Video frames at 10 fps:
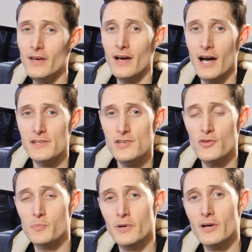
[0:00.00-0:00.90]
I
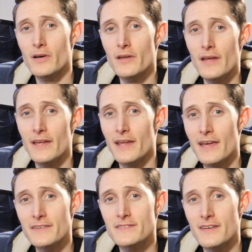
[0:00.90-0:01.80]
just put an
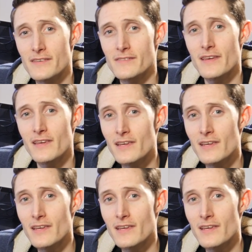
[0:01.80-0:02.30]
860